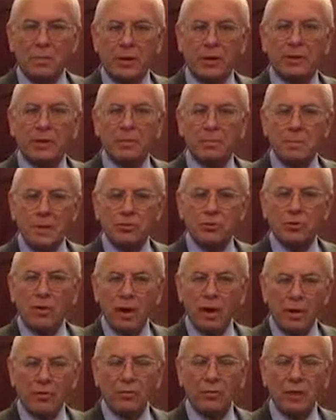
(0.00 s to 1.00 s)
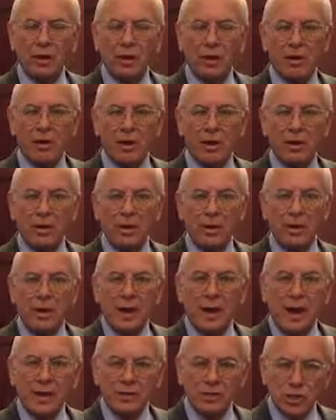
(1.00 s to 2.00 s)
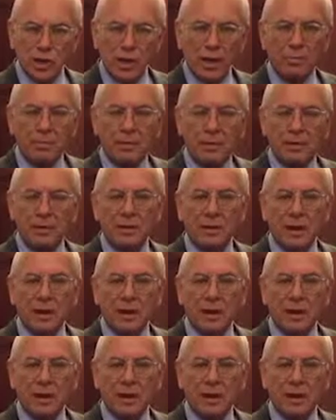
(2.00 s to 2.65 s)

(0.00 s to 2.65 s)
But in the mental health area, I champion